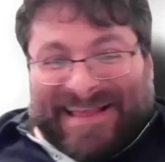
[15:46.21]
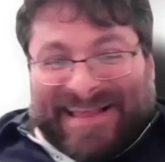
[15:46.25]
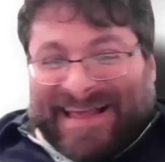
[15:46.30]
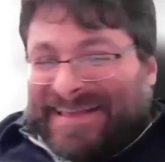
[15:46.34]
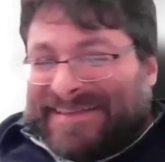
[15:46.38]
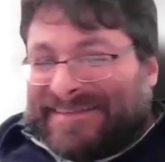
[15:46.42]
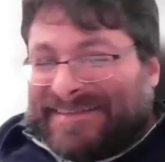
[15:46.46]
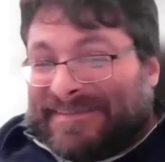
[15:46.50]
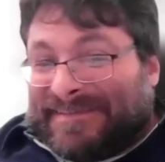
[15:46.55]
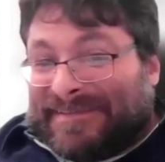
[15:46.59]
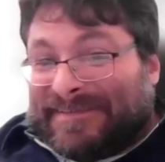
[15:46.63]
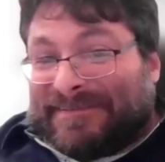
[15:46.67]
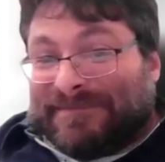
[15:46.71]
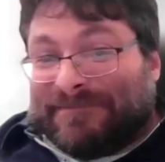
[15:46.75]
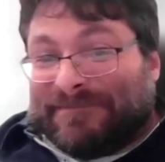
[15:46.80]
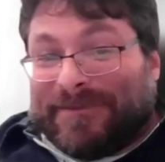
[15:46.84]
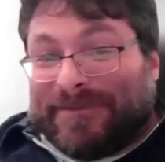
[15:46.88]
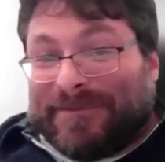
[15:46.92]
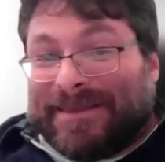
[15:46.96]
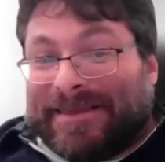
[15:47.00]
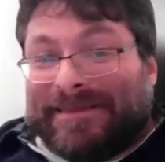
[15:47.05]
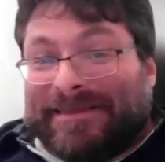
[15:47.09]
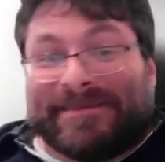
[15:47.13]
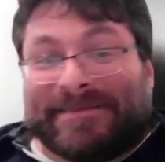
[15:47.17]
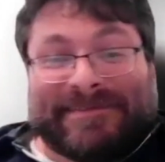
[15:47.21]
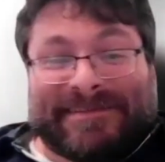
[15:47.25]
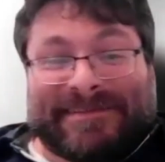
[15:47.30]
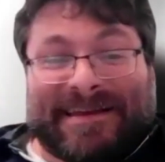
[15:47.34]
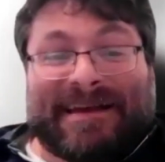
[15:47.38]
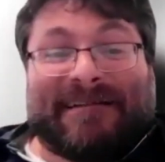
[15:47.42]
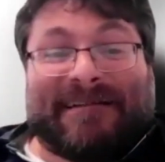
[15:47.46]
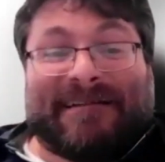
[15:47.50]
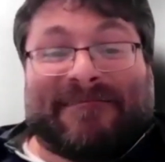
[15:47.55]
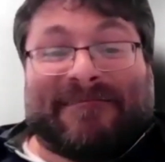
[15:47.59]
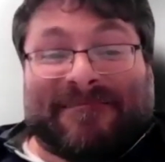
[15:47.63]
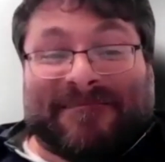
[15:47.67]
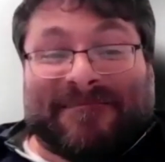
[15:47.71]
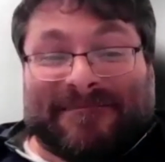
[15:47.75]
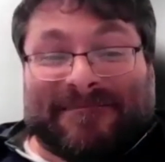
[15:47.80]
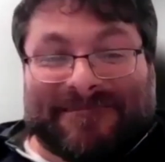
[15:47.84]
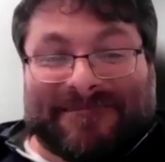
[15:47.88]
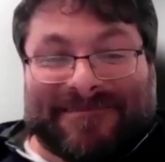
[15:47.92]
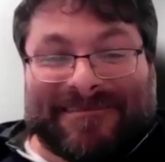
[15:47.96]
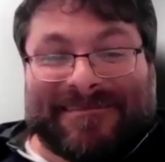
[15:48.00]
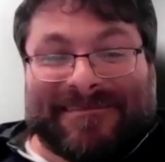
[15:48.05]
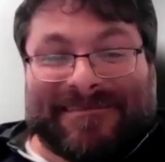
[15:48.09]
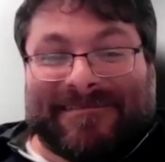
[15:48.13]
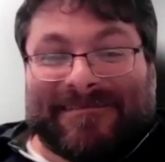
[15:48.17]
not just me and Jeff.
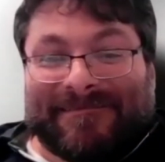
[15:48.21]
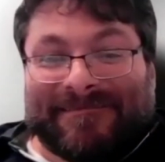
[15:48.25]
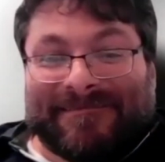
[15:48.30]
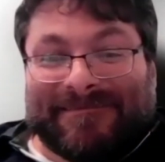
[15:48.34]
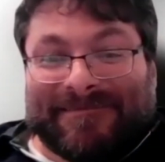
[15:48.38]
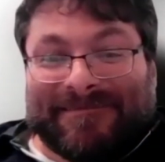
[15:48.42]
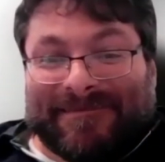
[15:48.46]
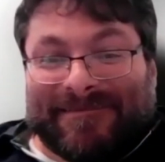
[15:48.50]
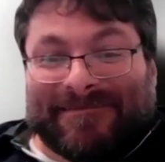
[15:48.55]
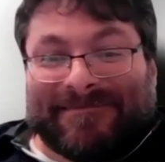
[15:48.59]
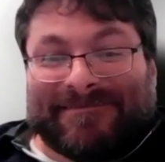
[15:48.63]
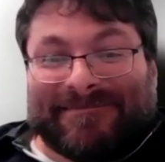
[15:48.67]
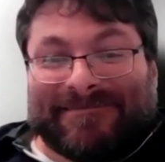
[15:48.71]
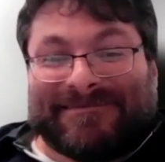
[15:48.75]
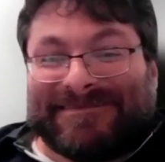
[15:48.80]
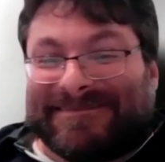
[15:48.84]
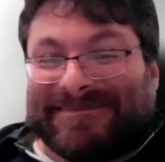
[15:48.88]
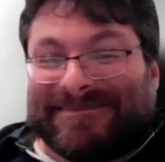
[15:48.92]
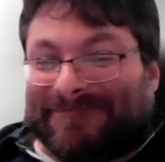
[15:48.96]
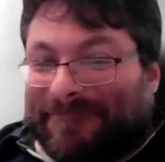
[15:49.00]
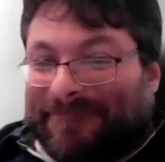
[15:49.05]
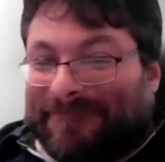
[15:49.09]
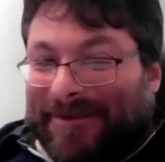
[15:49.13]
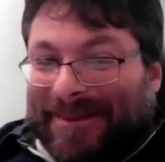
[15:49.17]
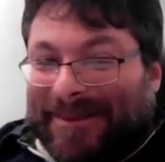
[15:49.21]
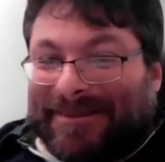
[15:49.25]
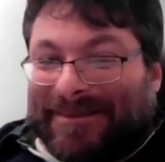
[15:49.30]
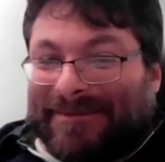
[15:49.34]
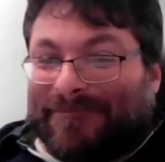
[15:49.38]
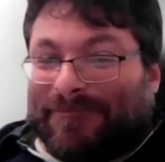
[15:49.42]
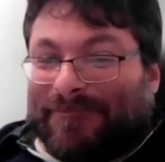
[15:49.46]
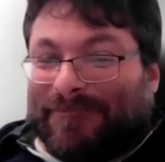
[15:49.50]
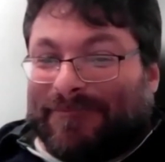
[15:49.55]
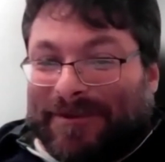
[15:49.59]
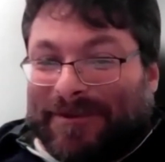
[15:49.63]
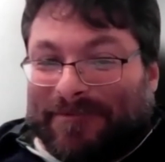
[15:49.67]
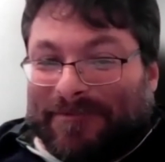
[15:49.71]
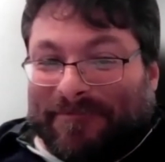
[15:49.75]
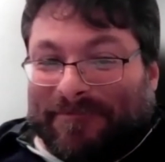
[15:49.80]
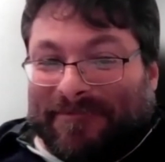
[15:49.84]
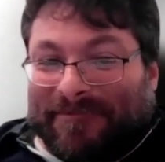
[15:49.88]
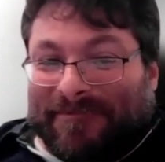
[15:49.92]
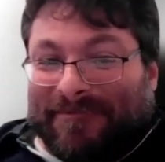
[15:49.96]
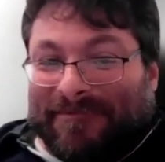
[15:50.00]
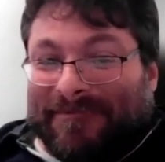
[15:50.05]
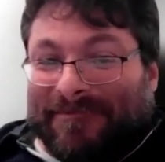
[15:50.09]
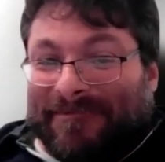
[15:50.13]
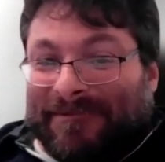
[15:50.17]
There's many
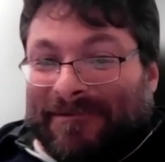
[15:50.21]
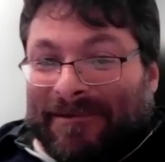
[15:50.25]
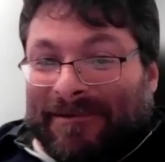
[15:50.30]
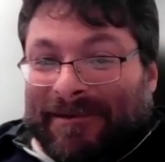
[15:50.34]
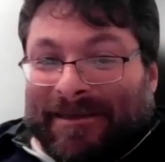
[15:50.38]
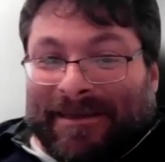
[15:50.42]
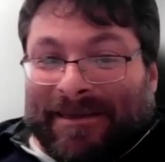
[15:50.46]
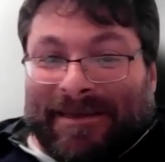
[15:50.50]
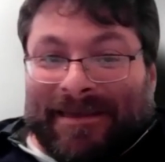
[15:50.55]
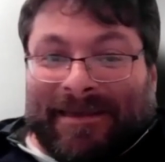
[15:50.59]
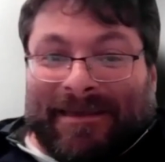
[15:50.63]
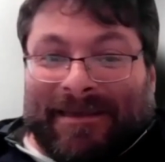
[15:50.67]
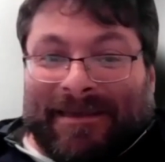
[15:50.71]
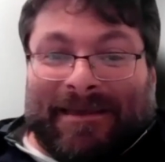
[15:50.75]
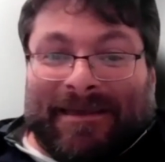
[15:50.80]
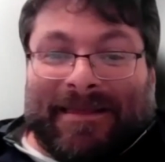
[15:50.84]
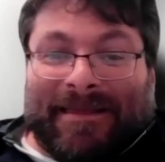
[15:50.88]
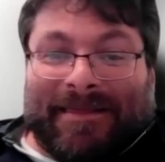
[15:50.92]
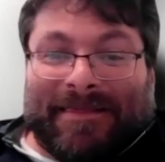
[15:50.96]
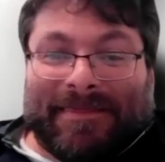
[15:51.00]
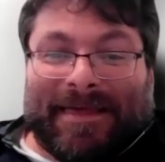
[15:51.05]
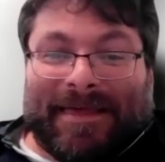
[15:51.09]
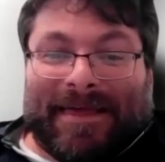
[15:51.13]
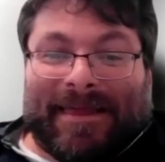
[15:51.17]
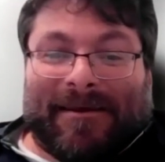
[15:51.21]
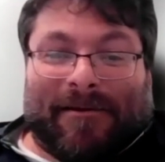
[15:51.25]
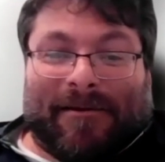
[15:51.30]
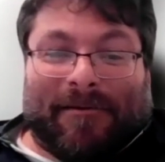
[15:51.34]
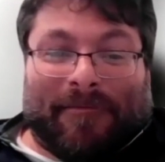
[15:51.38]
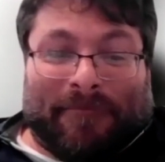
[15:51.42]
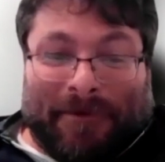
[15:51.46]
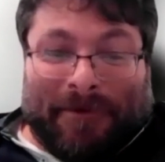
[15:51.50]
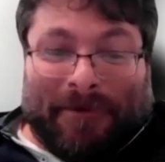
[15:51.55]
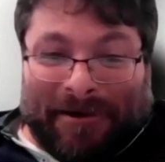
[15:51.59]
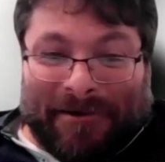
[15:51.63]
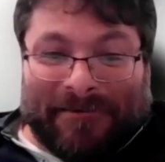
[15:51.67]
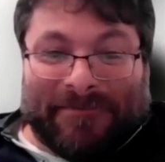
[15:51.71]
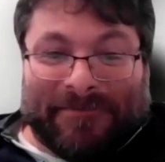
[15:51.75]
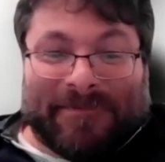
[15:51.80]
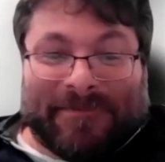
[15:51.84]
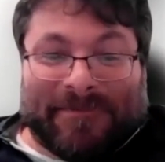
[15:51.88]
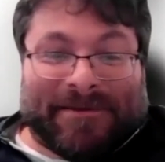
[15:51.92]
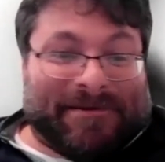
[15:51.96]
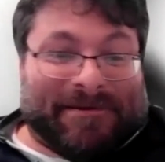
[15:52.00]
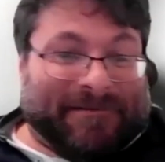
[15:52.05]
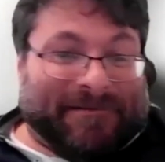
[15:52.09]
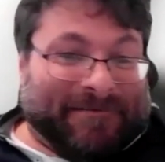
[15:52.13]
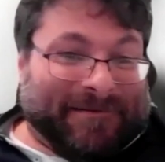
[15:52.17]
people that are part of
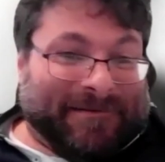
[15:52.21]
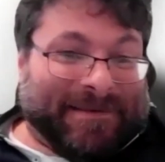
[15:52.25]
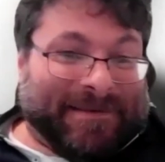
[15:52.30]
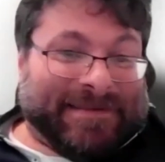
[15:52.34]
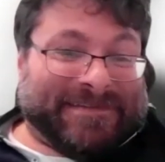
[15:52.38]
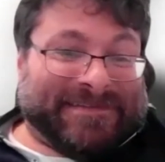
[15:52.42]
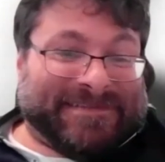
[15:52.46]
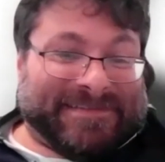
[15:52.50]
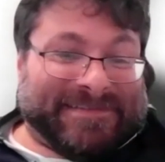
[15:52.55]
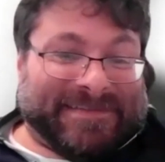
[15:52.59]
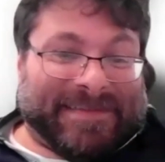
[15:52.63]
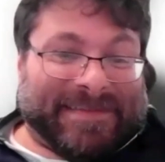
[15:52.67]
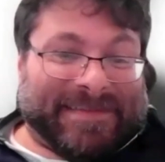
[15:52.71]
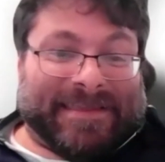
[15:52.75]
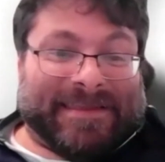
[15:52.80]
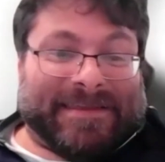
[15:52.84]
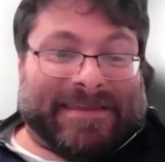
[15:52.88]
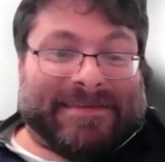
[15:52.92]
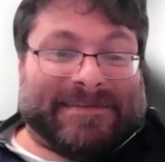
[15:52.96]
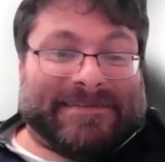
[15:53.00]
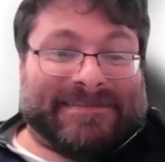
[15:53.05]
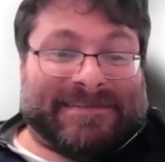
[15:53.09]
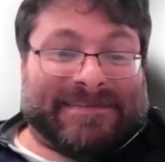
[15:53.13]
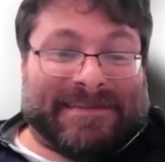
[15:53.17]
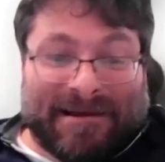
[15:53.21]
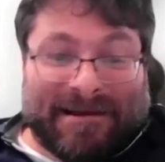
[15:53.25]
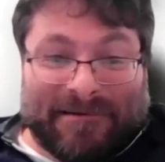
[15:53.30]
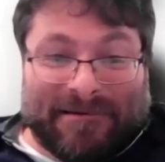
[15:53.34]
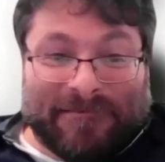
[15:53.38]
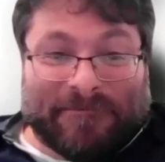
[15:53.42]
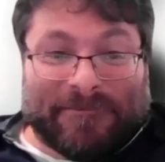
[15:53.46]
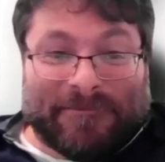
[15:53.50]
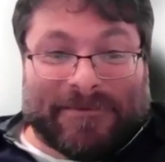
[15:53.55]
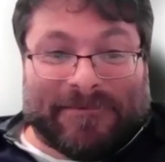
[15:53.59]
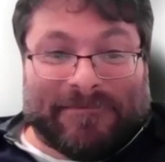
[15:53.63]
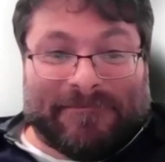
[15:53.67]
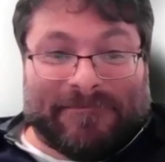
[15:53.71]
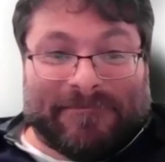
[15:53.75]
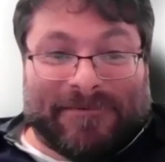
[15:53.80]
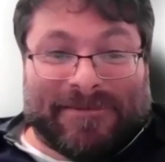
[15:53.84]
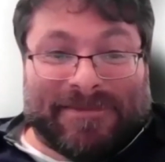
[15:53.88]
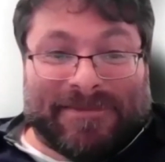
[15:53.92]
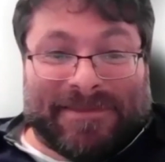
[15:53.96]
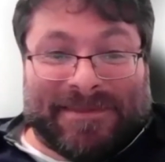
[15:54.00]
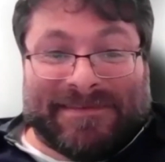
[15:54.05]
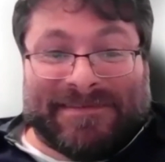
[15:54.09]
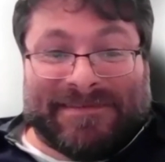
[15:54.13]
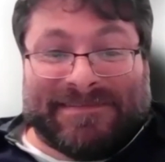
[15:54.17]
the coalition that is helping
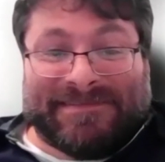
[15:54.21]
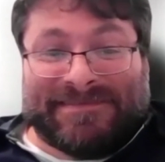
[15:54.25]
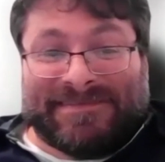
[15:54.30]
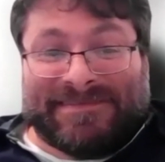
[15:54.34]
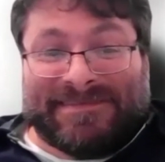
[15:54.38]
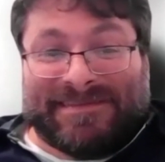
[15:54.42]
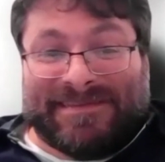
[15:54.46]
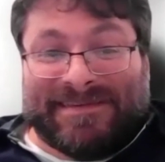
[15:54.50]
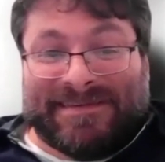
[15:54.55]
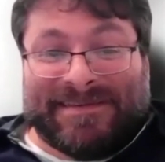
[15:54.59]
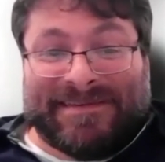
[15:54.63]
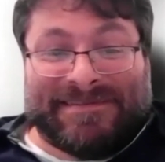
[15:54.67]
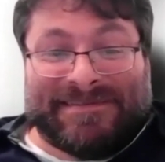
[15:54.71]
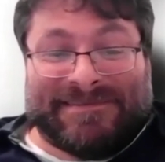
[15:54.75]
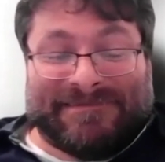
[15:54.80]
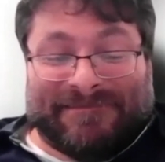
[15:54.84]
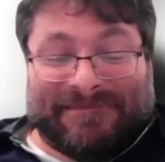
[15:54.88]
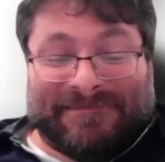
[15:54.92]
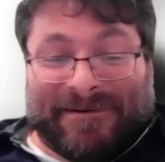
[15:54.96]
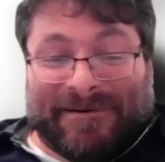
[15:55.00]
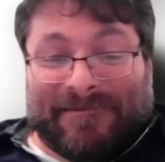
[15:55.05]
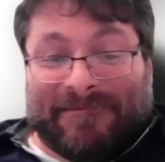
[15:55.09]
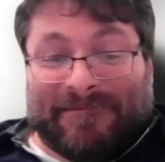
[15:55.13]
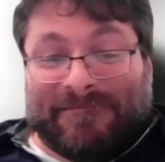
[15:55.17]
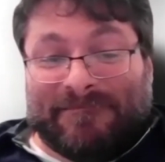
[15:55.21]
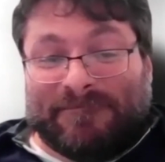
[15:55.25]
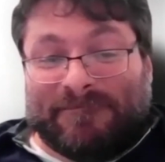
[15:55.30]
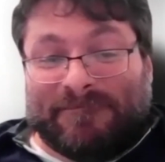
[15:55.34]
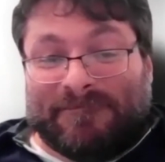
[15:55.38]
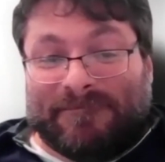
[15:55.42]
with this as well.